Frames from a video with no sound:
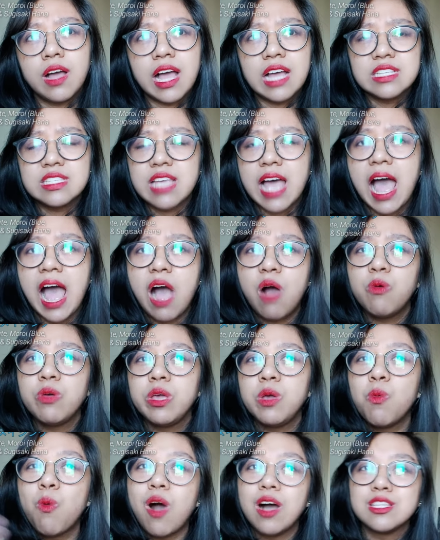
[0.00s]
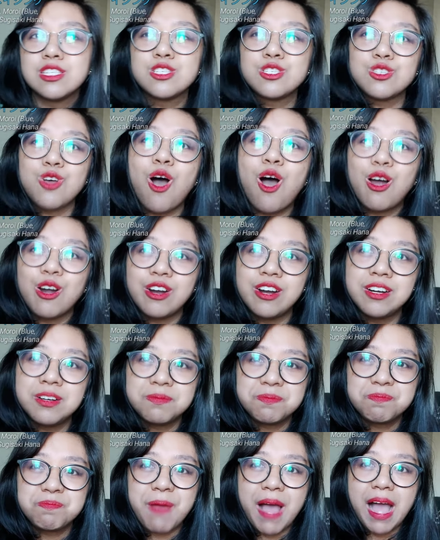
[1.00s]
as how he once saw
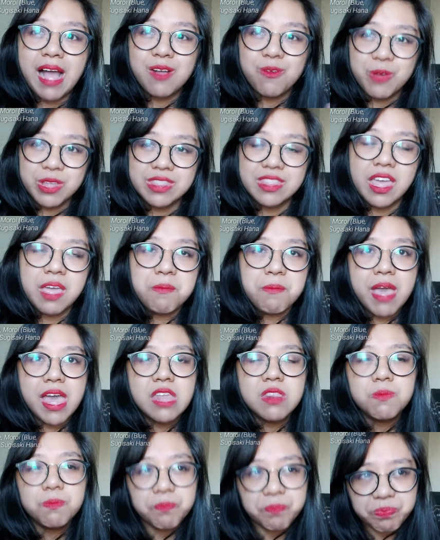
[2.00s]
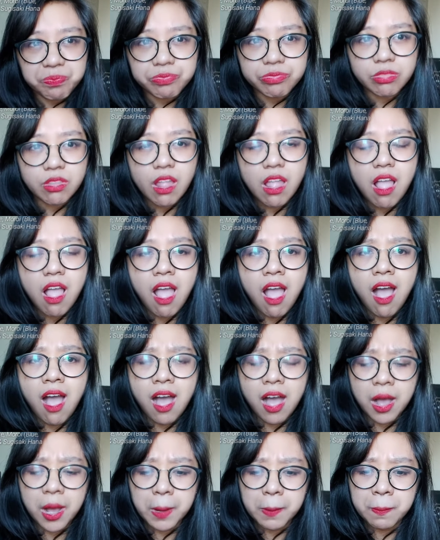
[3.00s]
her back when they met.
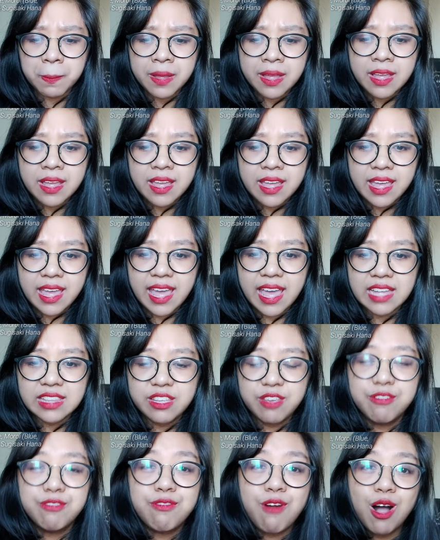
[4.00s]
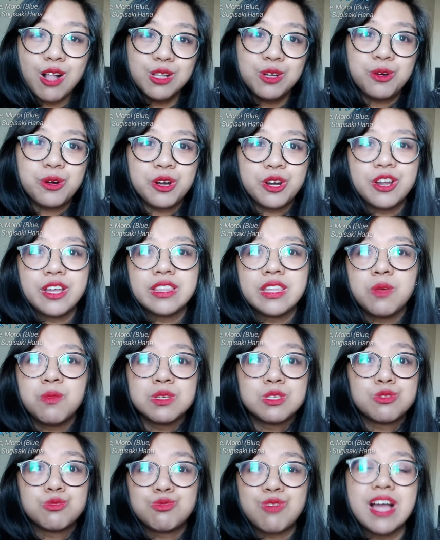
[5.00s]
And he followed her and he
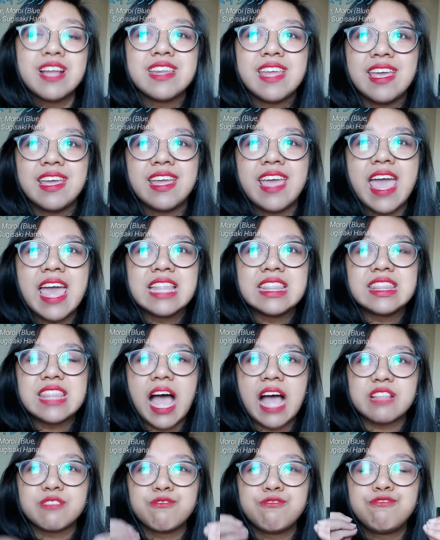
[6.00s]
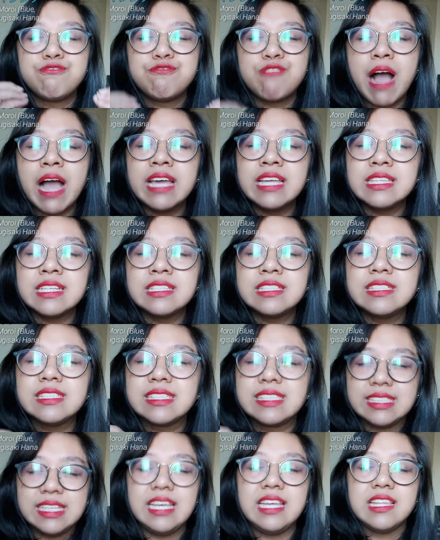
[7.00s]
was running. And that final
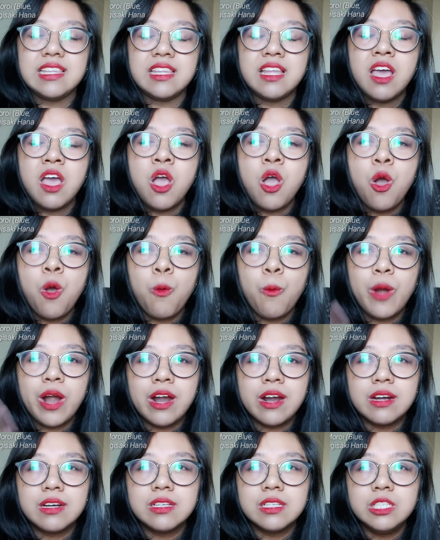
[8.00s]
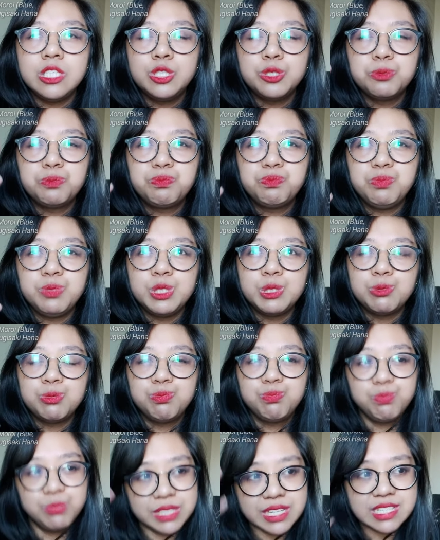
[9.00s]
scene where
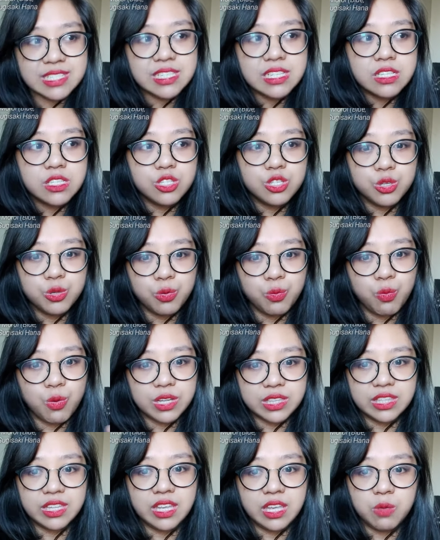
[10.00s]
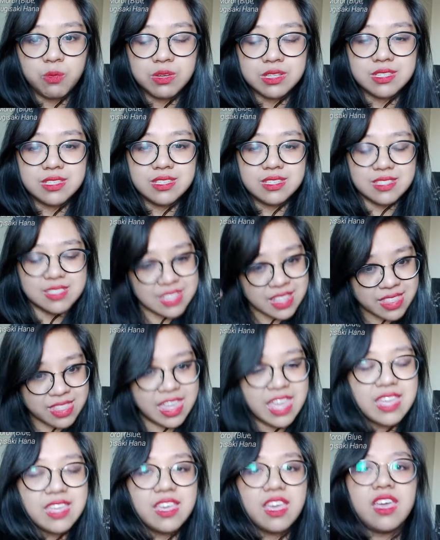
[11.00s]
you listen to what he was
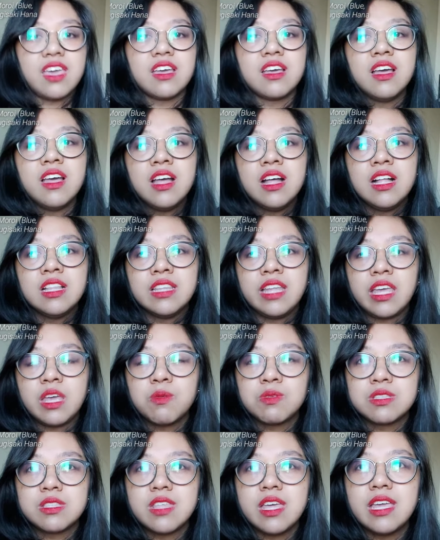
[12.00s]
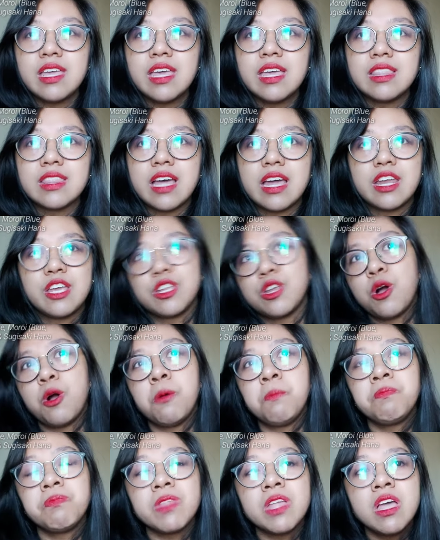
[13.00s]
thinking. Like, he was thinking that, you
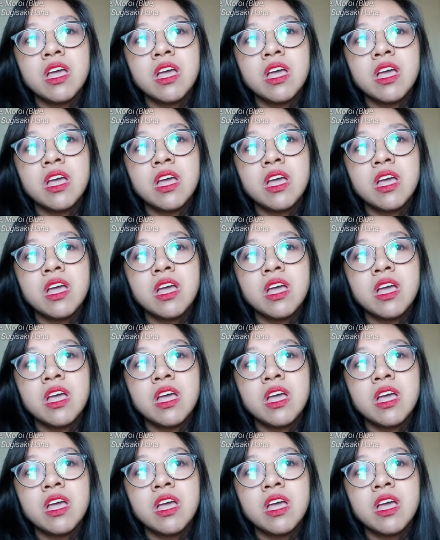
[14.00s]
know,